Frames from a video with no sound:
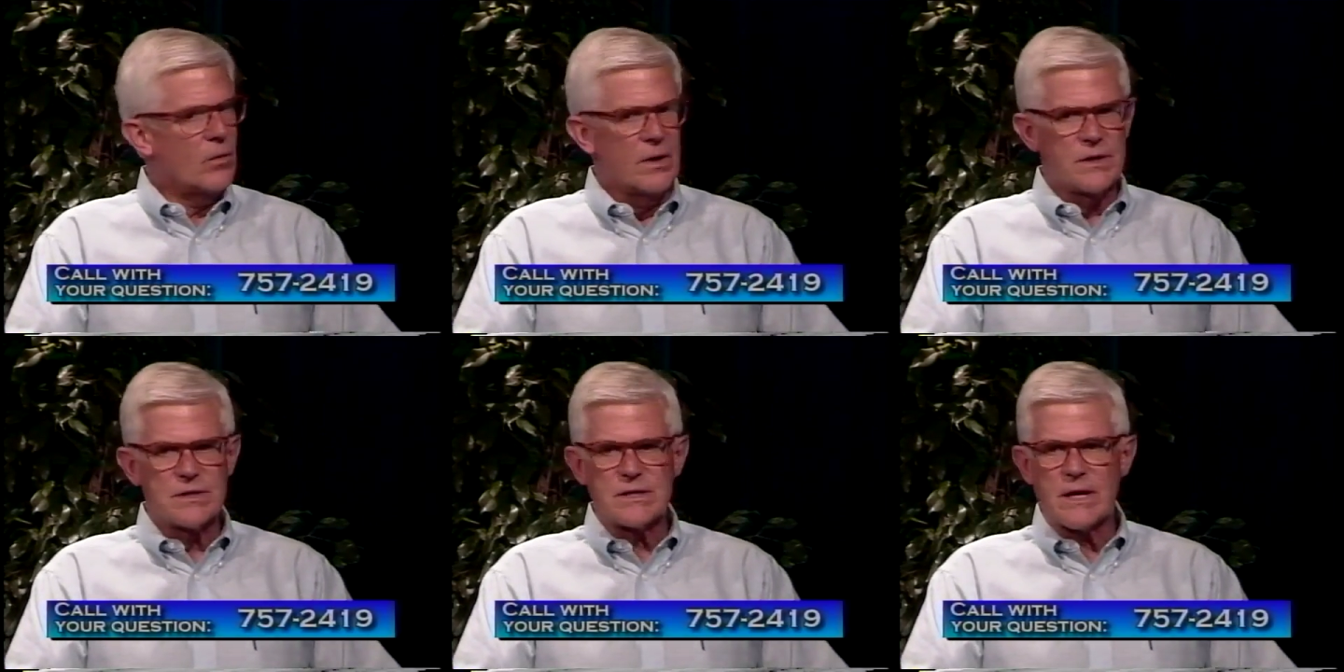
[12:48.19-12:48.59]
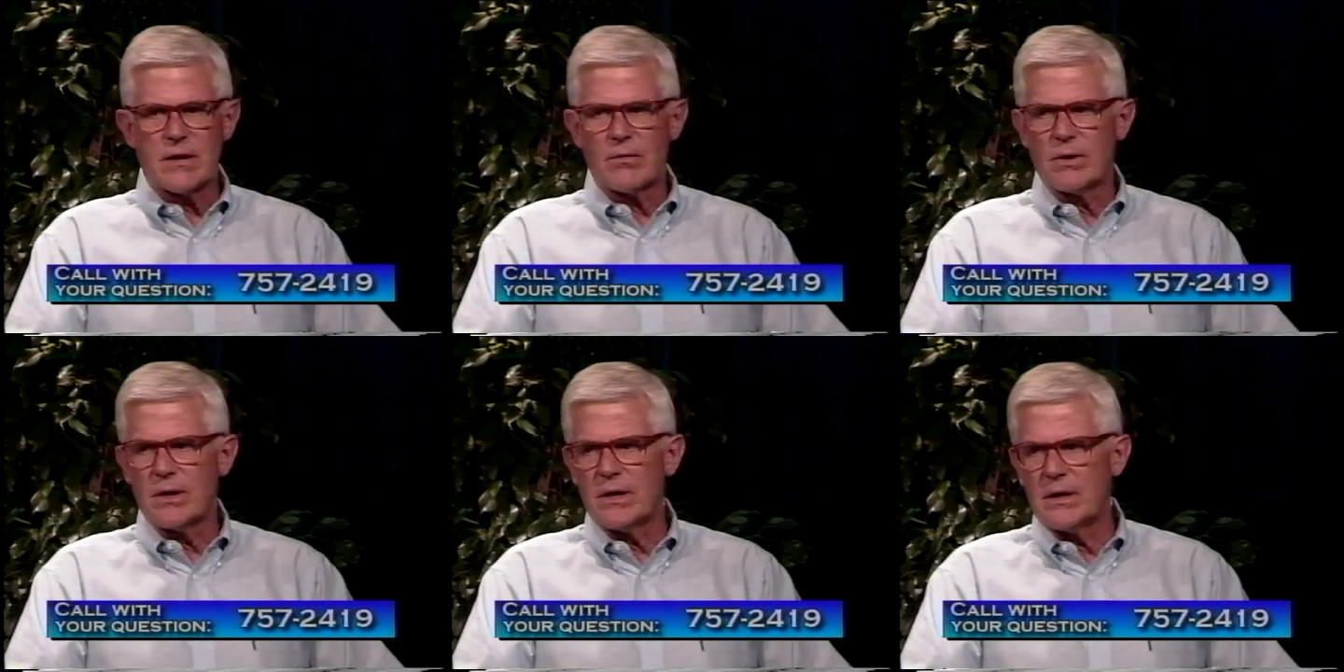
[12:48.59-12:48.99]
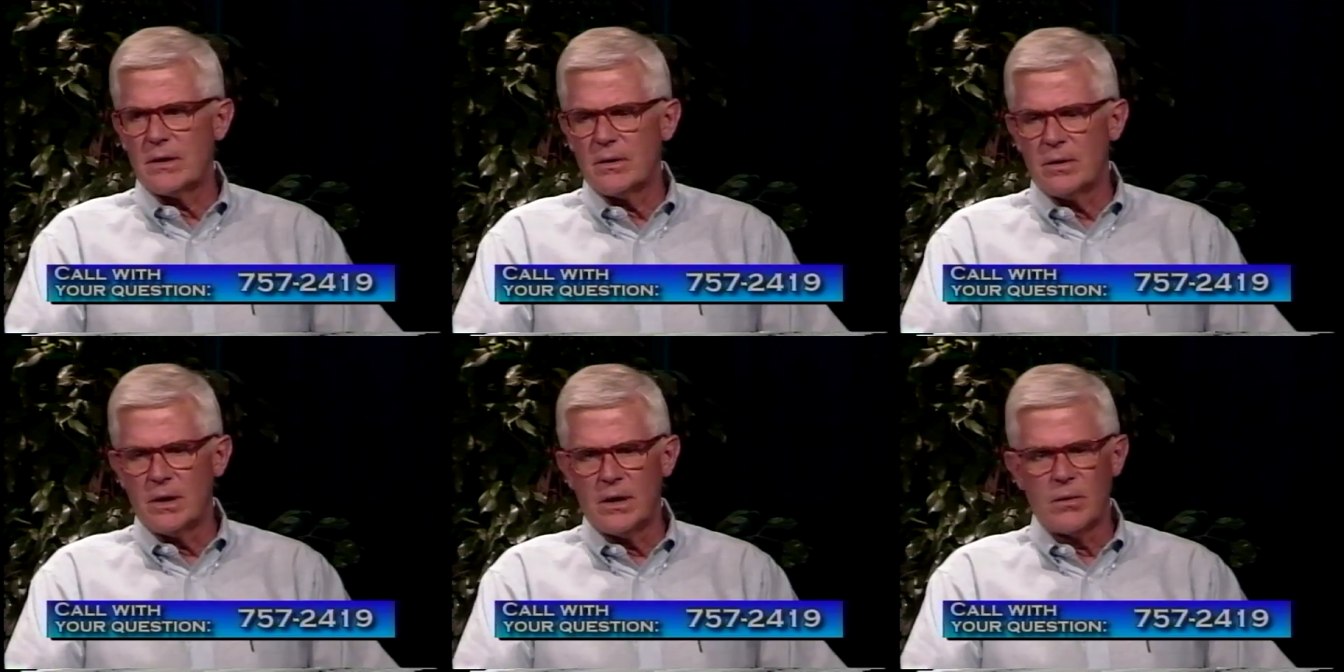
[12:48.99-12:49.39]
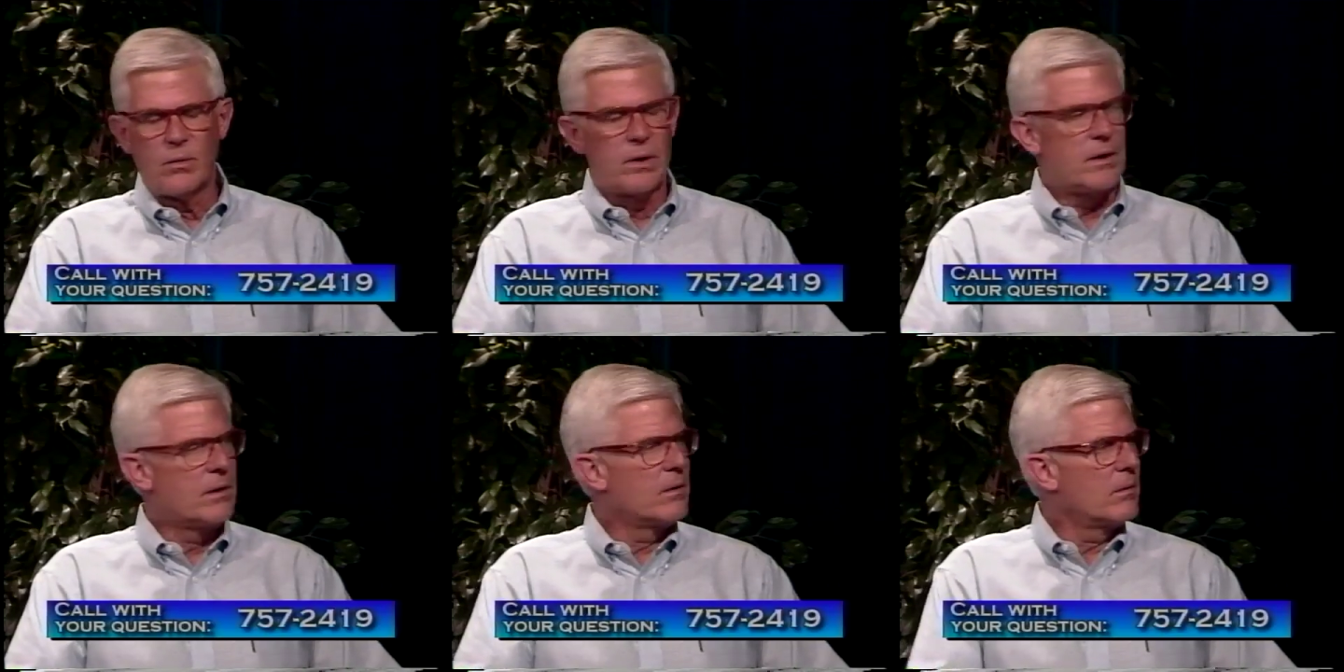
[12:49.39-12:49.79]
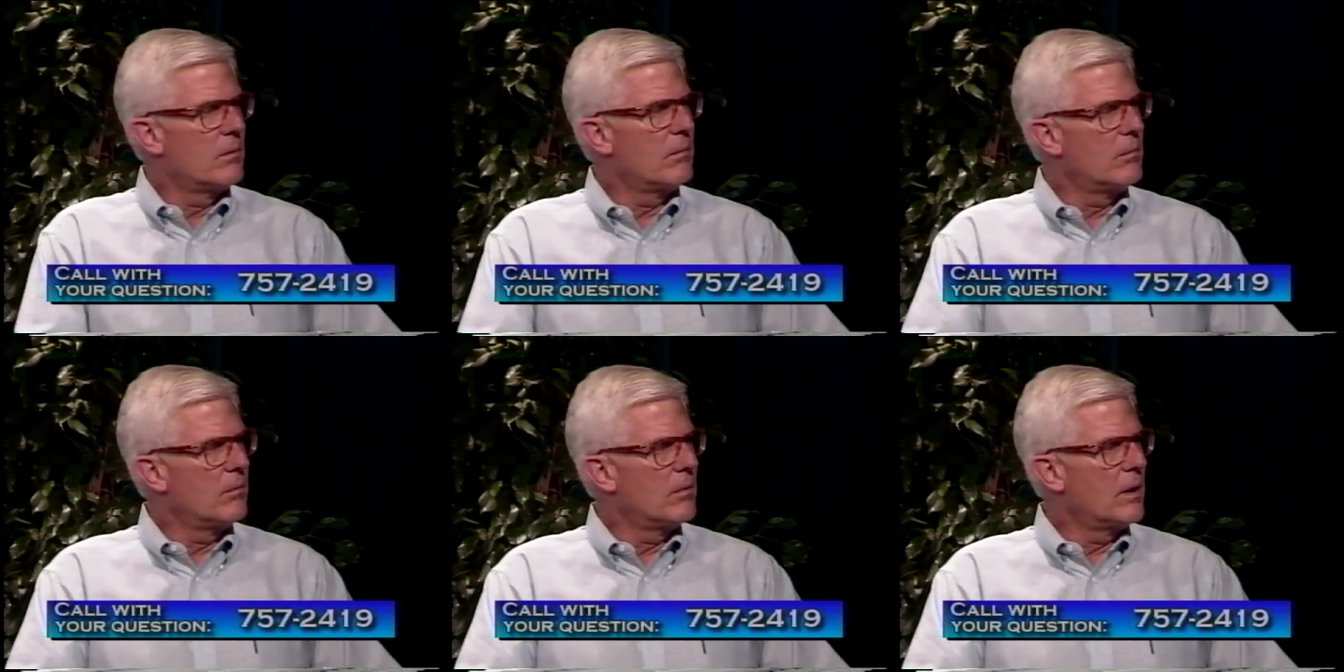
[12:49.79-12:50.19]
one salary, uh, one
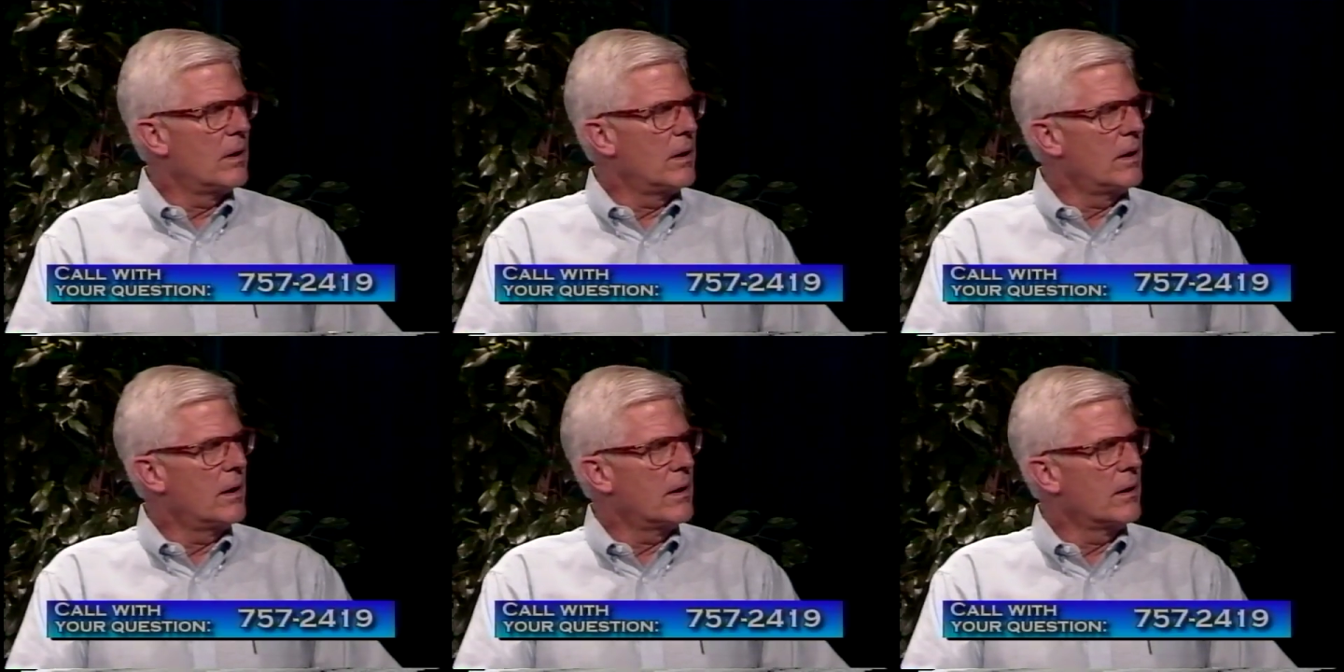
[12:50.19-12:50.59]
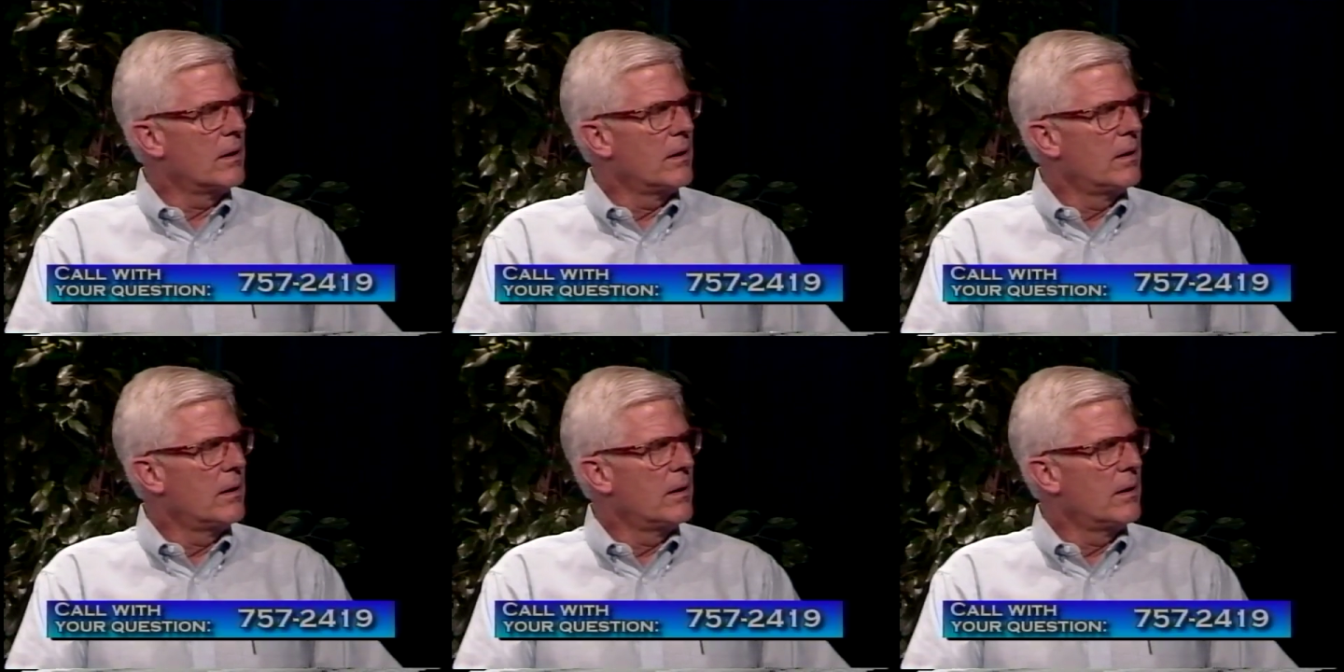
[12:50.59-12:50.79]
uh,